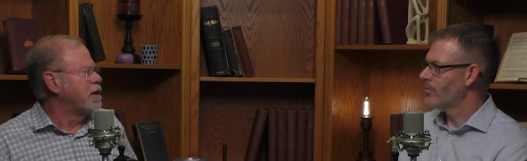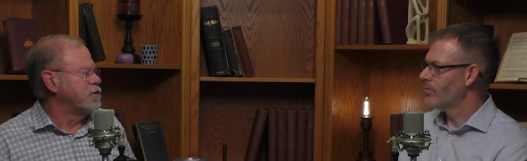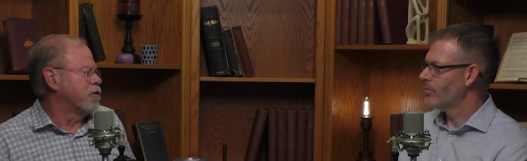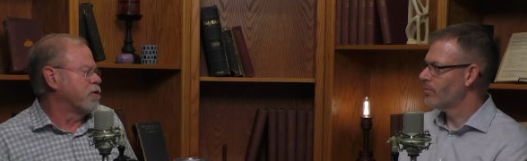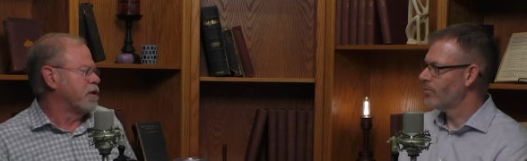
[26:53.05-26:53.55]
Speaker 1: You
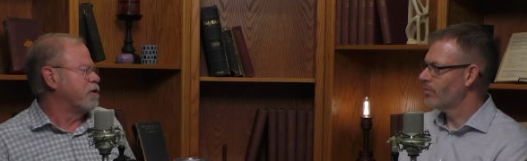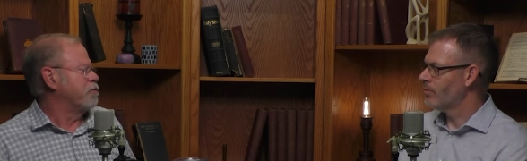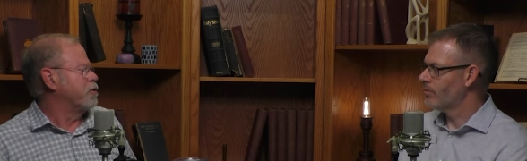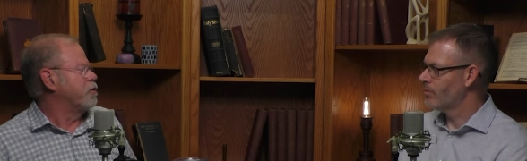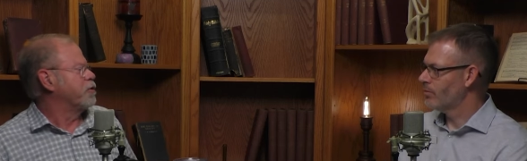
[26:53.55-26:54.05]
certainly
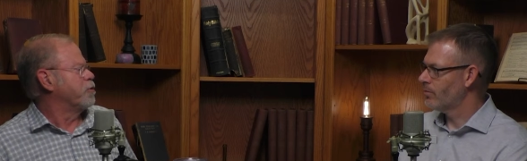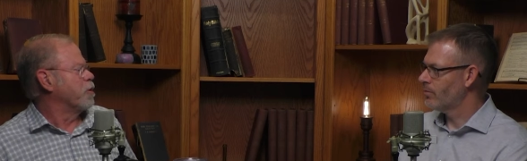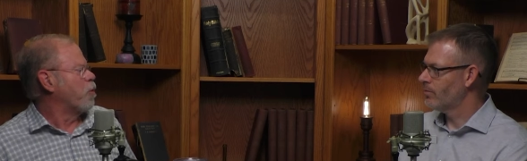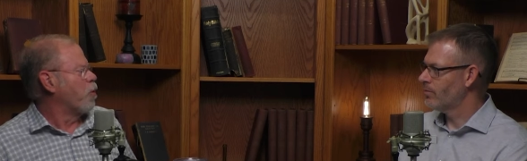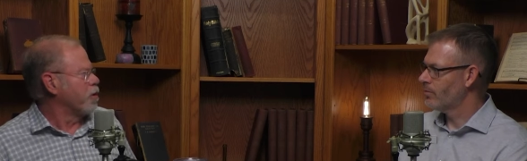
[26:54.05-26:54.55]
don't do it to
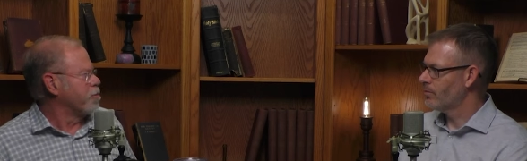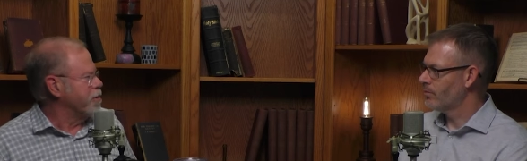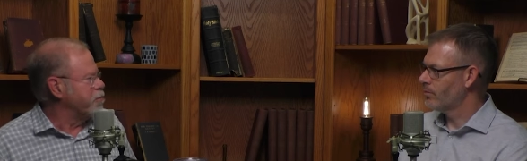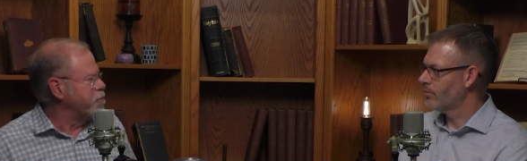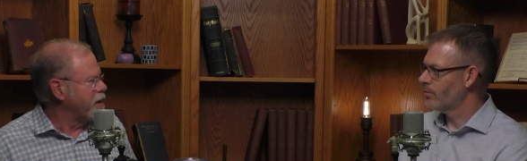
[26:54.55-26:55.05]
reward
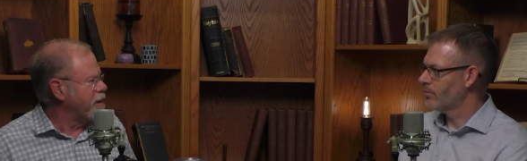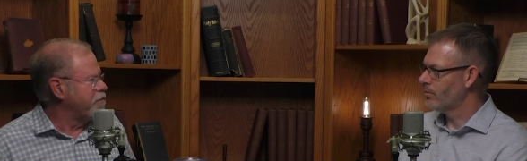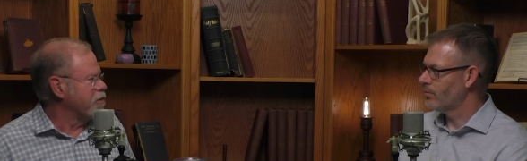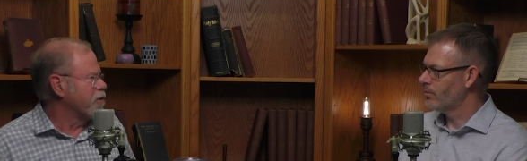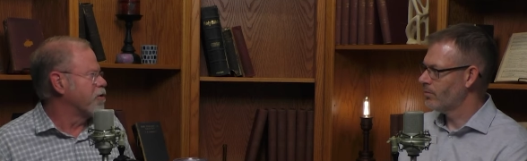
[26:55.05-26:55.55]

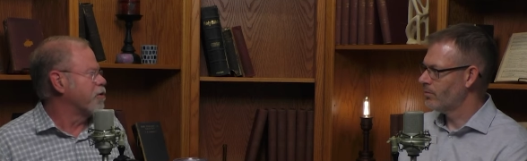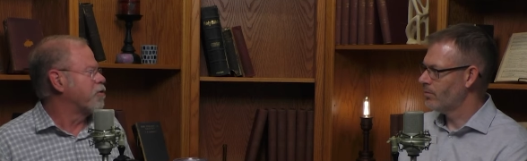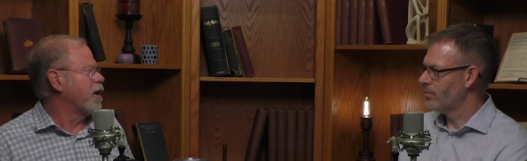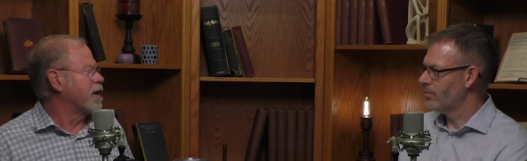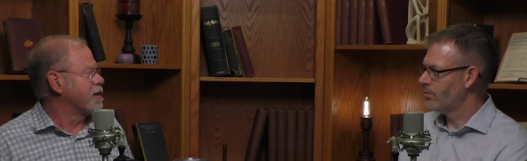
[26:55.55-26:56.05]
misbehavior or to
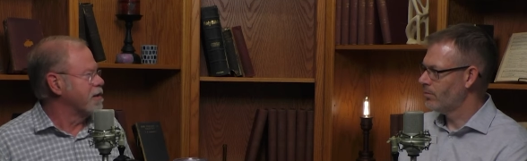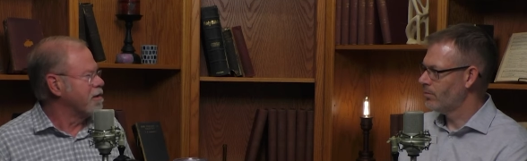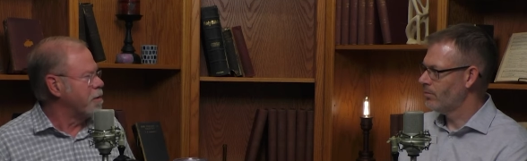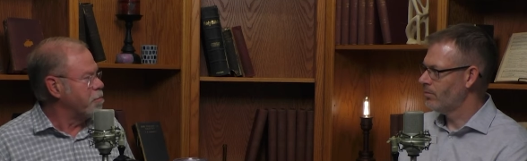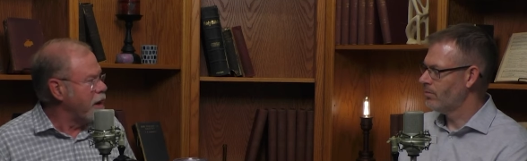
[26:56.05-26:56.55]
try to get
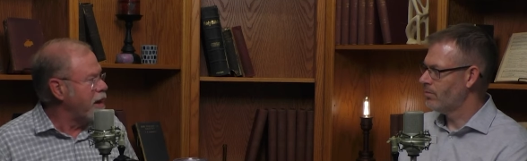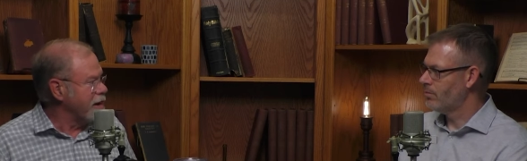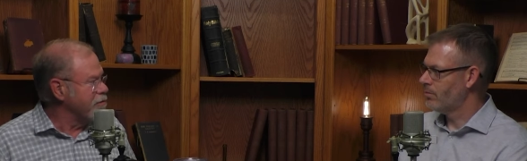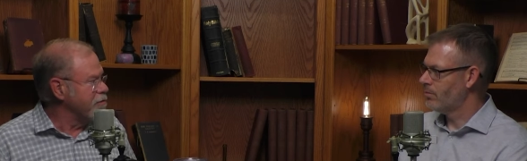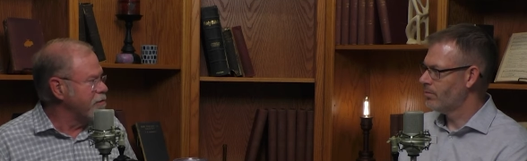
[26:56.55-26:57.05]

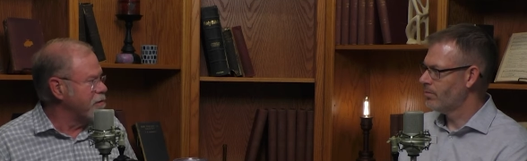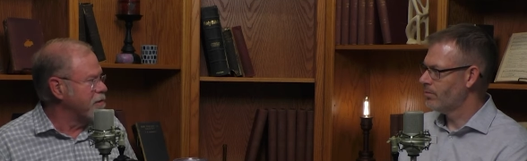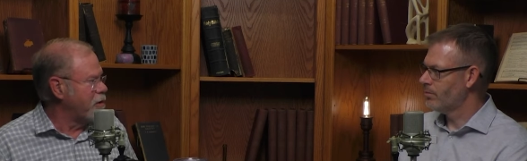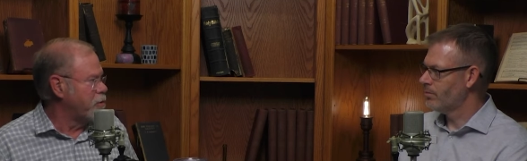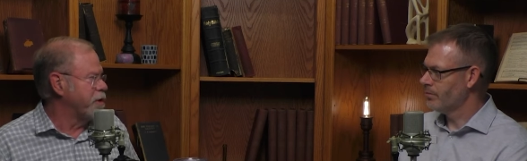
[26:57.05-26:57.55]
compliance to
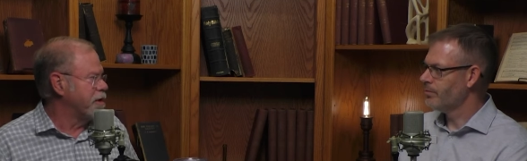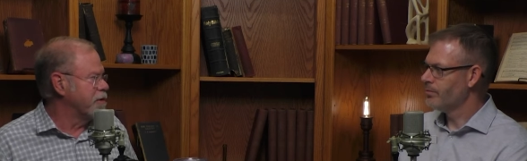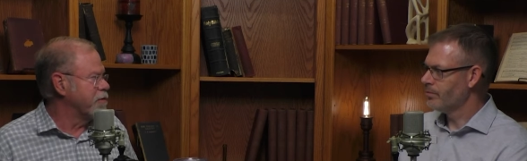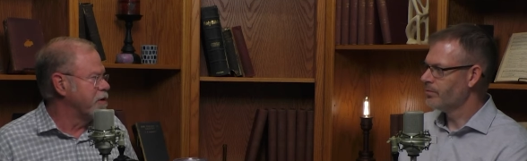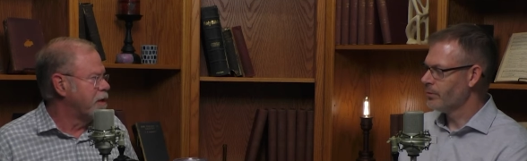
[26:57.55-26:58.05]

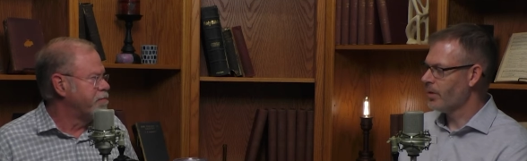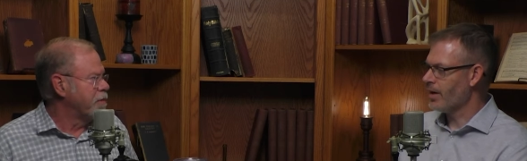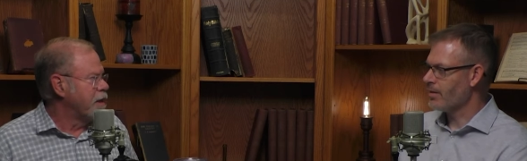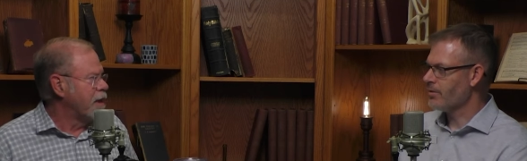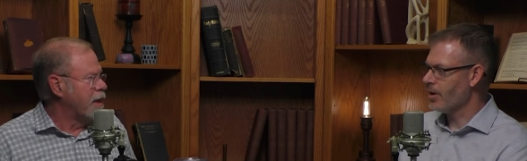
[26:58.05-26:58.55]
obedience.
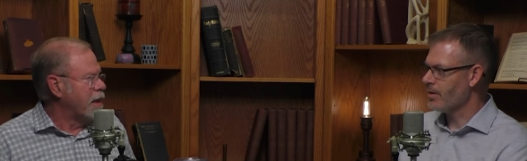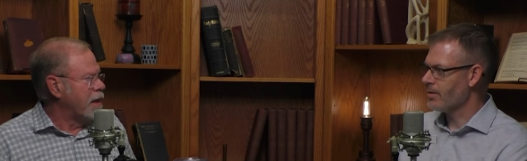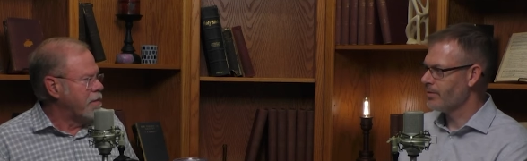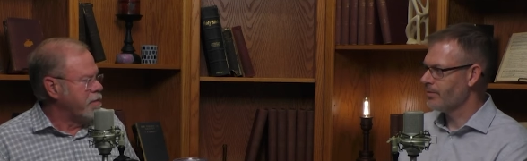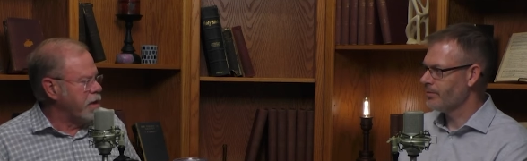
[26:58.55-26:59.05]
Right. Right
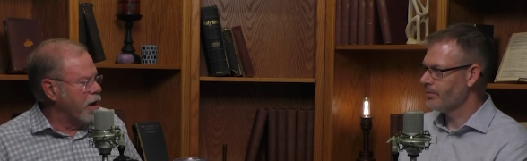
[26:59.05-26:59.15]
the